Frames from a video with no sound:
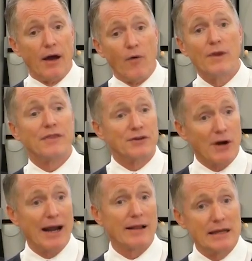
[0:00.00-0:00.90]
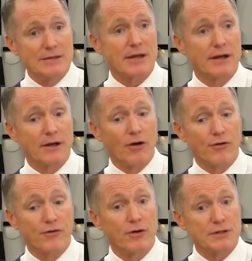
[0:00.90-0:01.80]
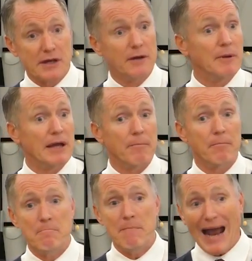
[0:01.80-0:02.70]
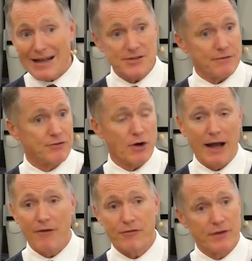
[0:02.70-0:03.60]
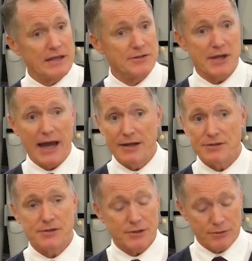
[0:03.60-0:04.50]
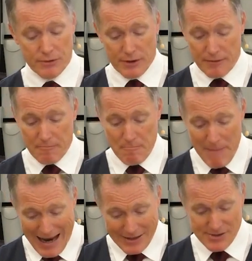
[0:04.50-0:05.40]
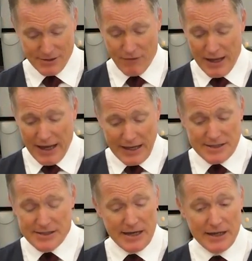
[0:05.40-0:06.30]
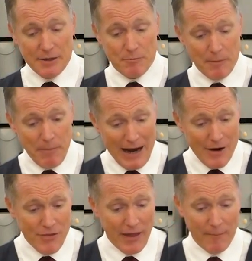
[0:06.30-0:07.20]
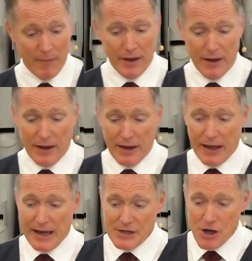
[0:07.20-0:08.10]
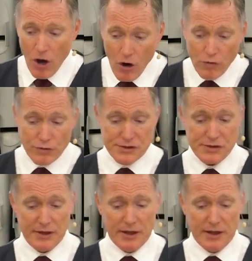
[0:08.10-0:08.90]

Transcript: with the trial he's going to go through, it's going to be a massive trial for these guys too. Massive. And he's seeking to prepare them. He knows